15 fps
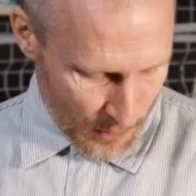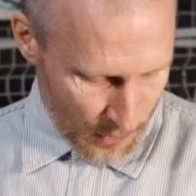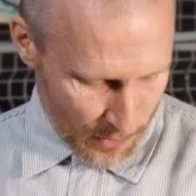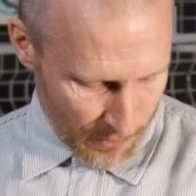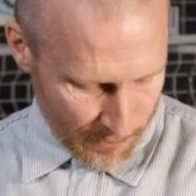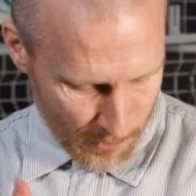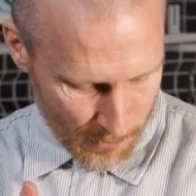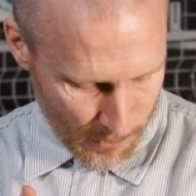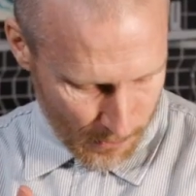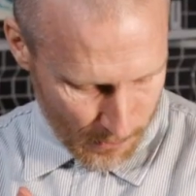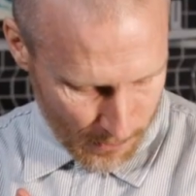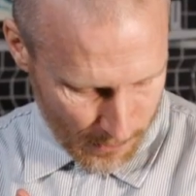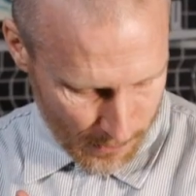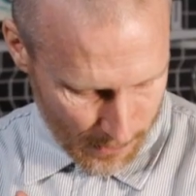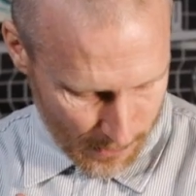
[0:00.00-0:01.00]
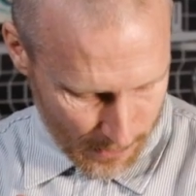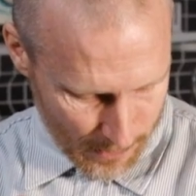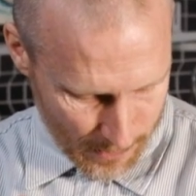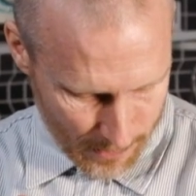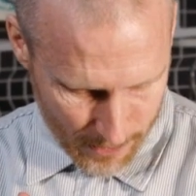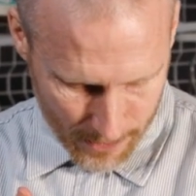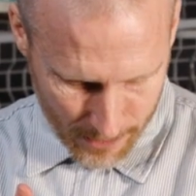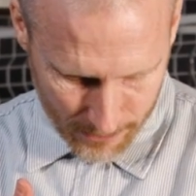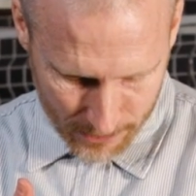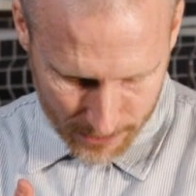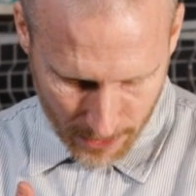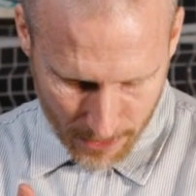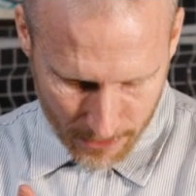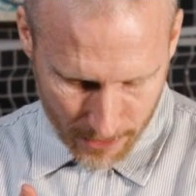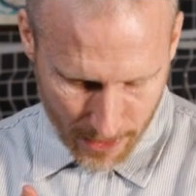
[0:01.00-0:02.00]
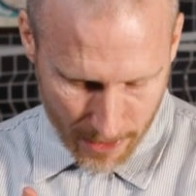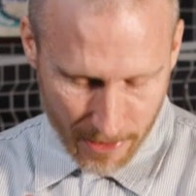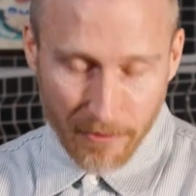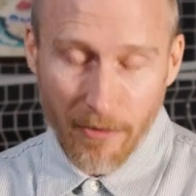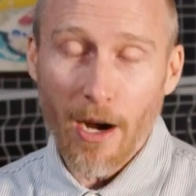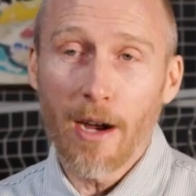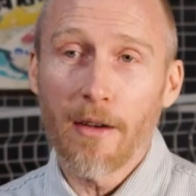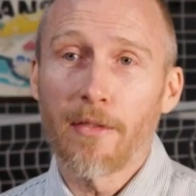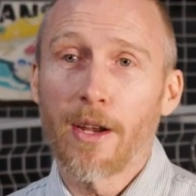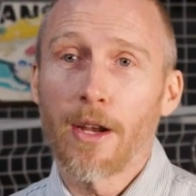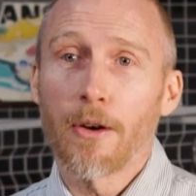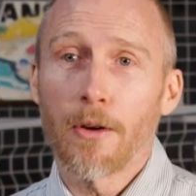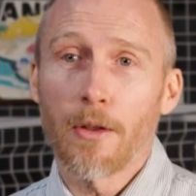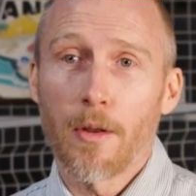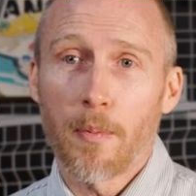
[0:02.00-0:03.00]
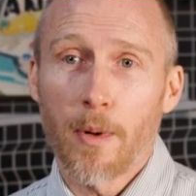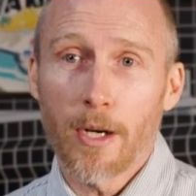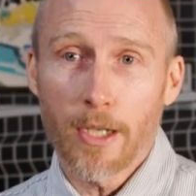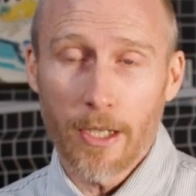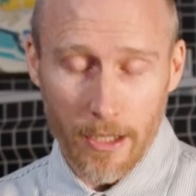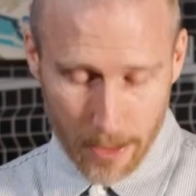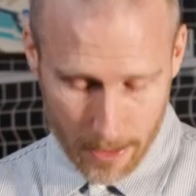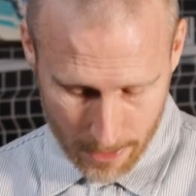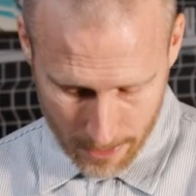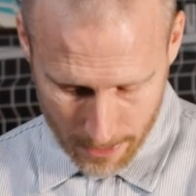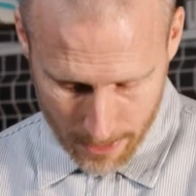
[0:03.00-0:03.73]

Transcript: Beautiful style 95 here on the pocket.